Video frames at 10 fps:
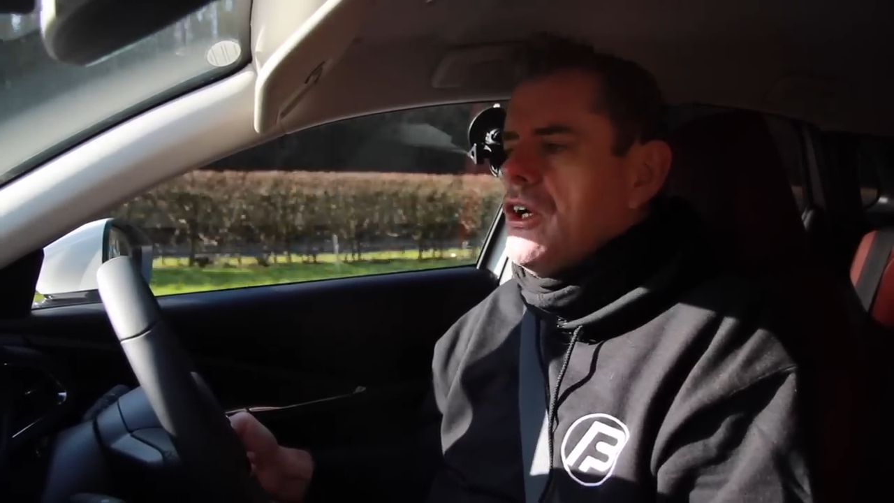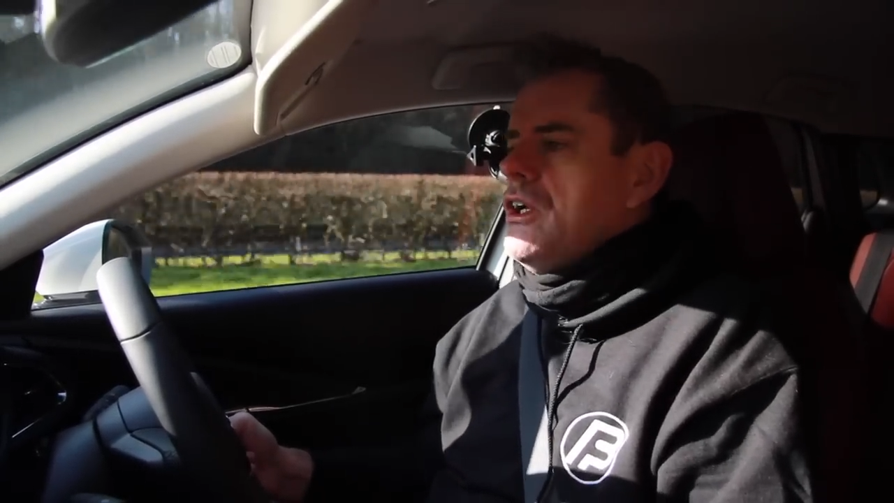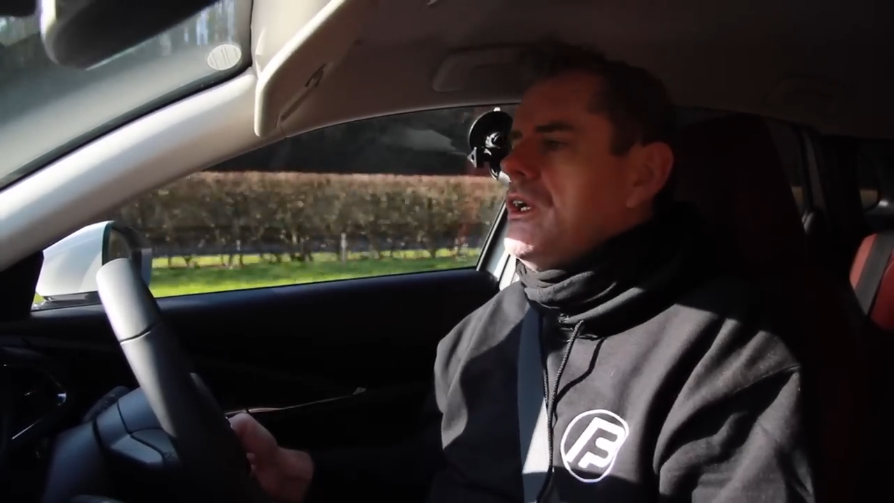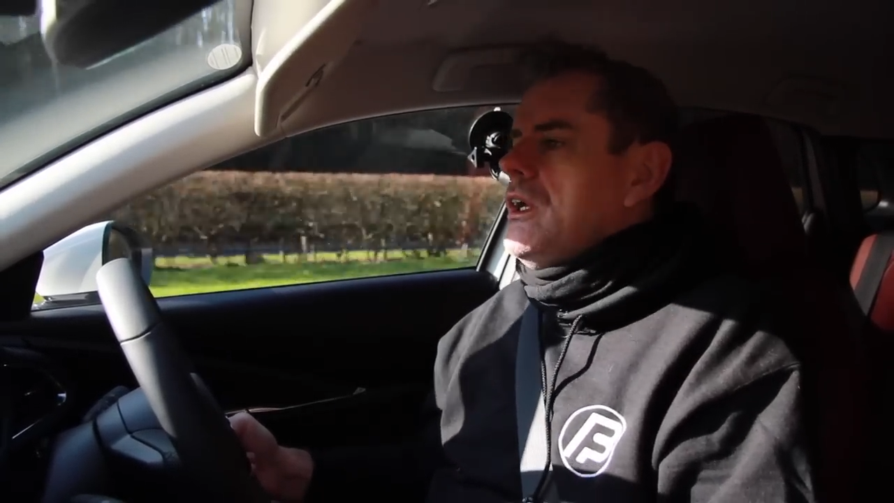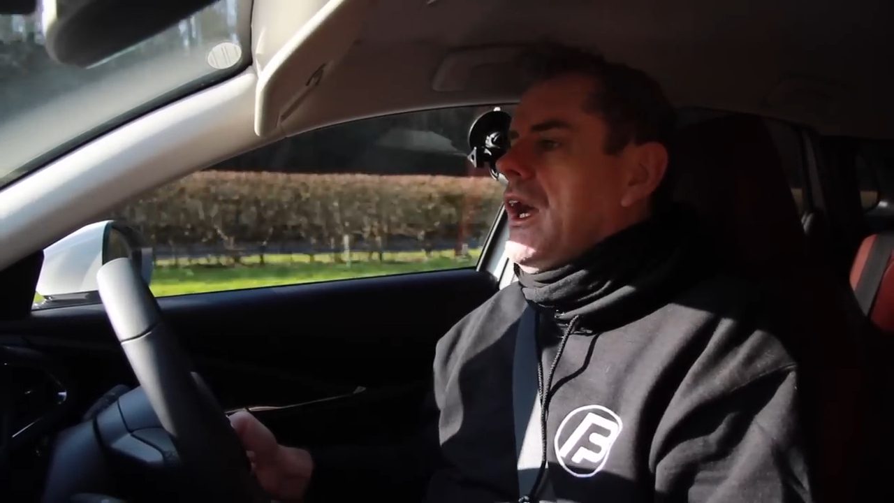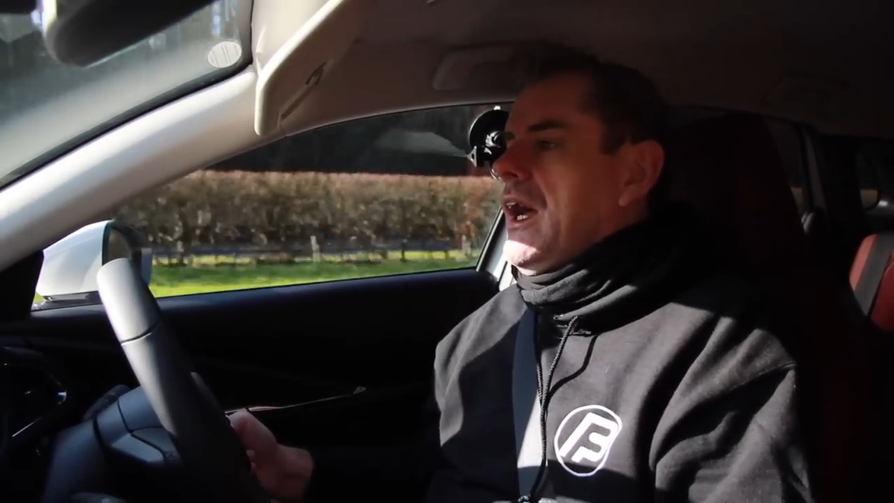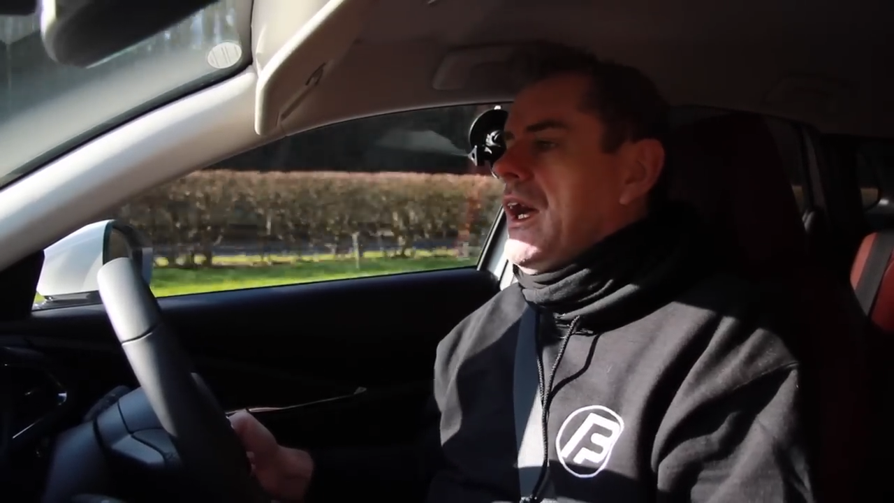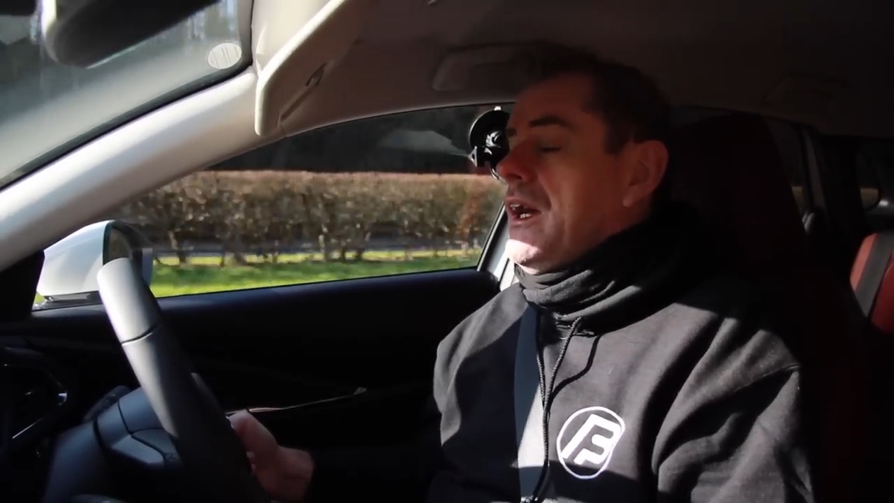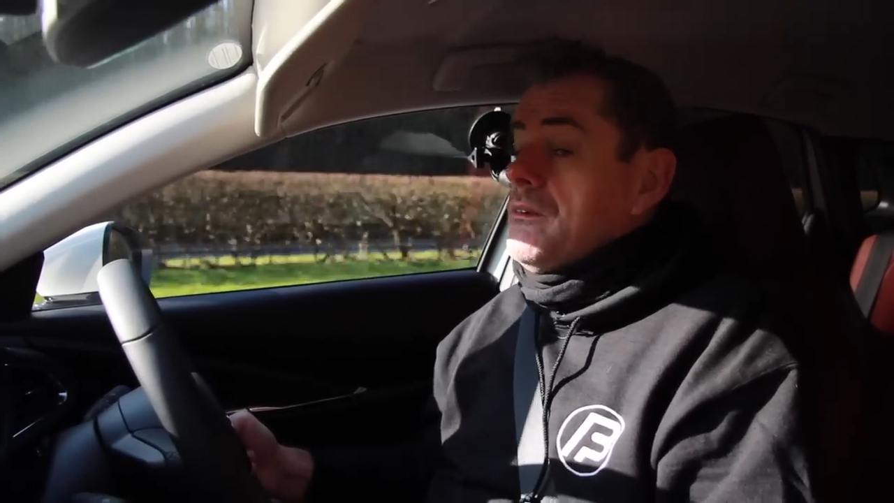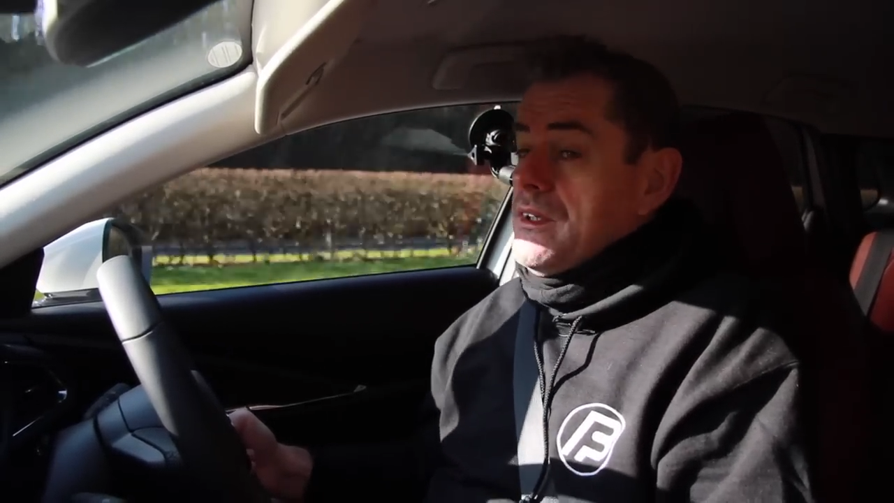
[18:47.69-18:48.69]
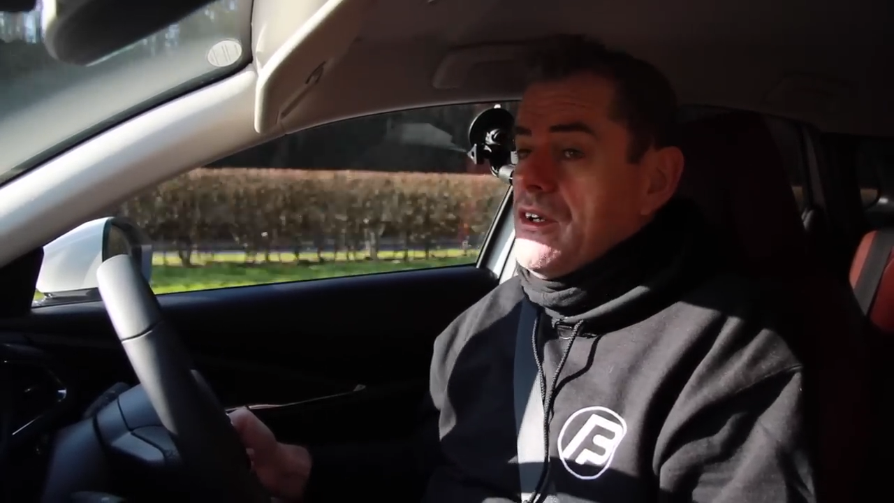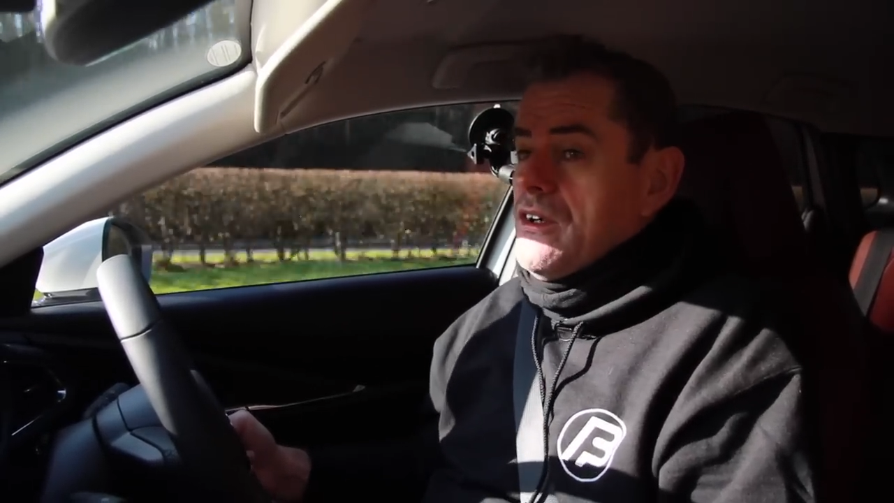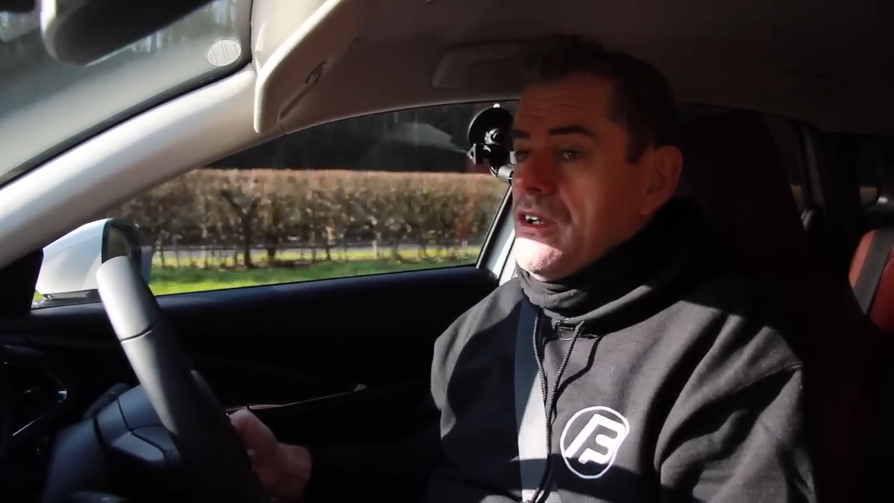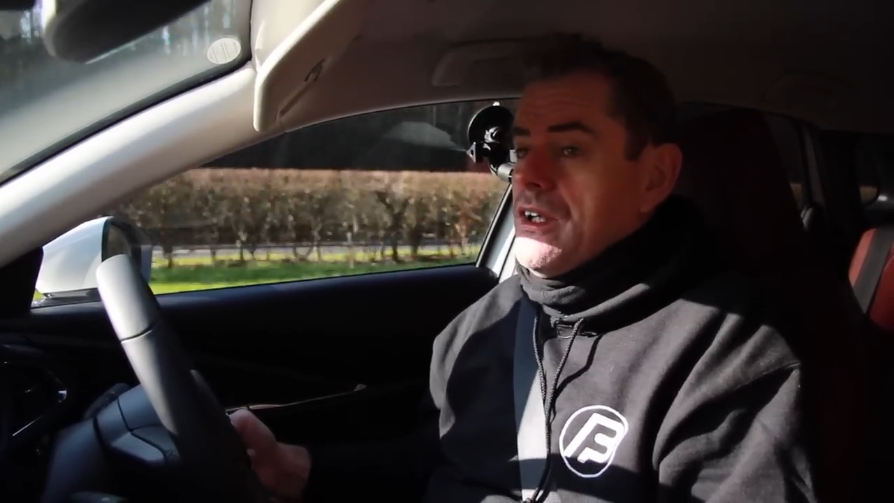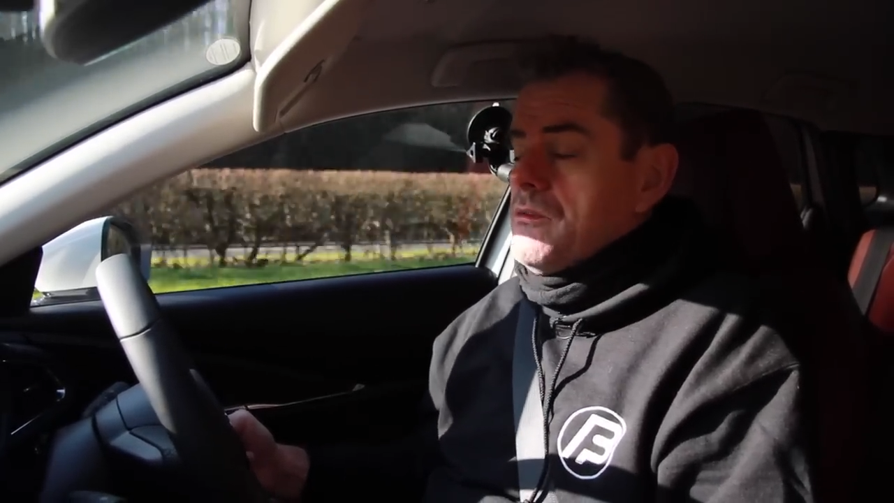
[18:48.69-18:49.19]

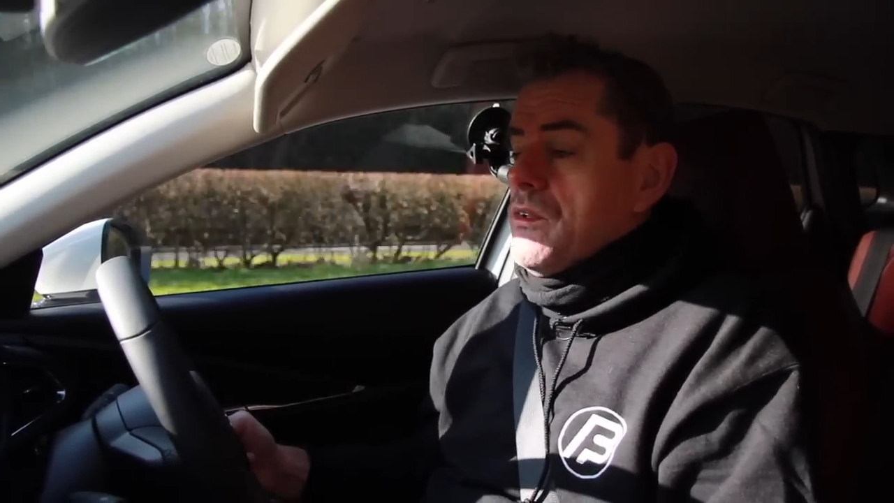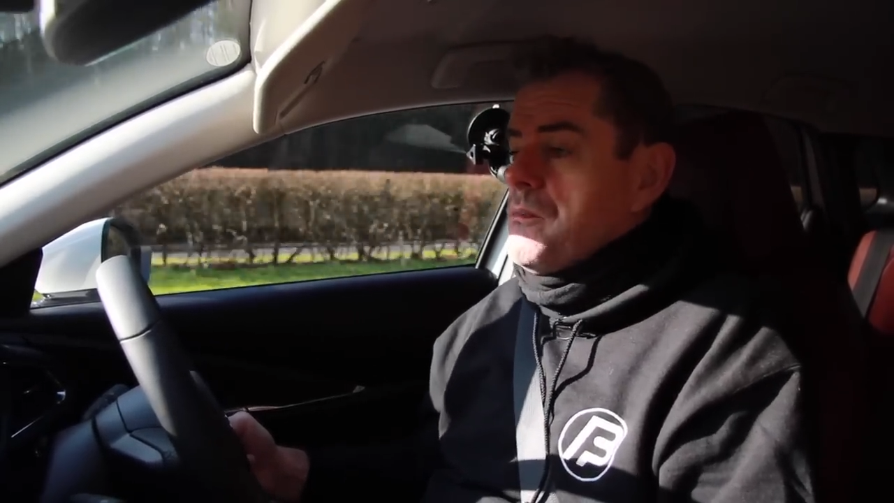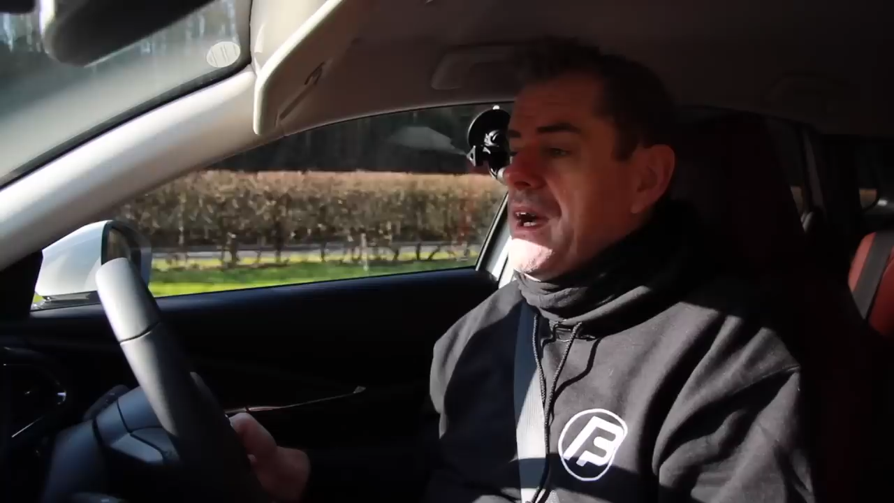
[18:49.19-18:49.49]
We're